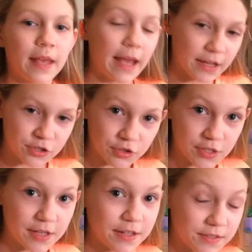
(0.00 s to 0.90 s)

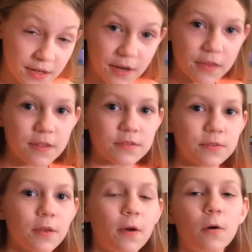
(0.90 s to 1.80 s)
Actually, it's none of these.
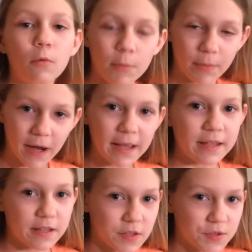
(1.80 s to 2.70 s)
What pi
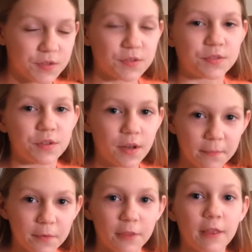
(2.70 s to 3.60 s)
is, is it's a
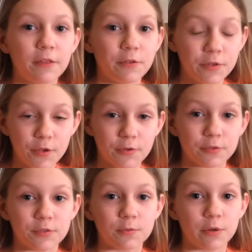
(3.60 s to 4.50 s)
number that you
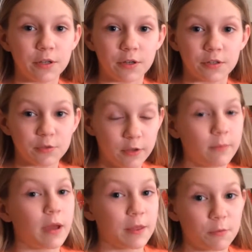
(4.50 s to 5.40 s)
use when you're
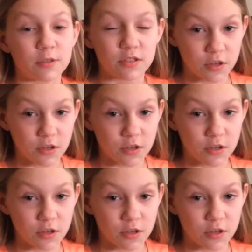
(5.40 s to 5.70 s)
doing math with